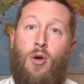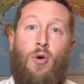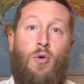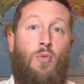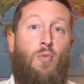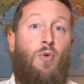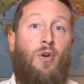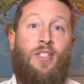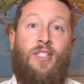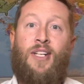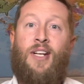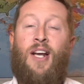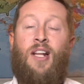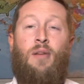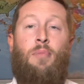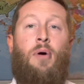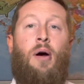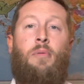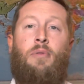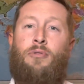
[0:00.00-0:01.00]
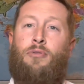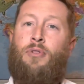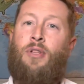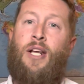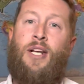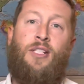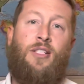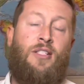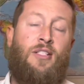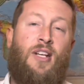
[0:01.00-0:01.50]
Once I got into public
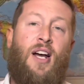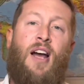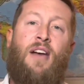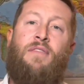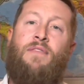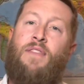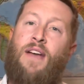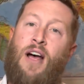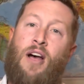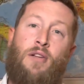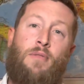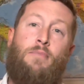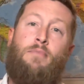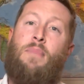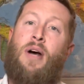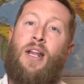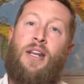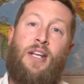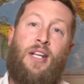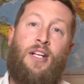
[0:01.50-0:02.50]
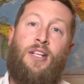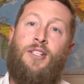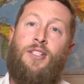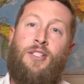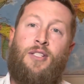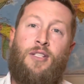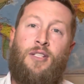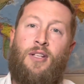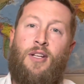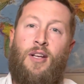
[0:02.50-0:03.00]
relations, I found my
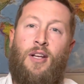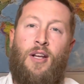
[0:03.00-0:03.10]
niche.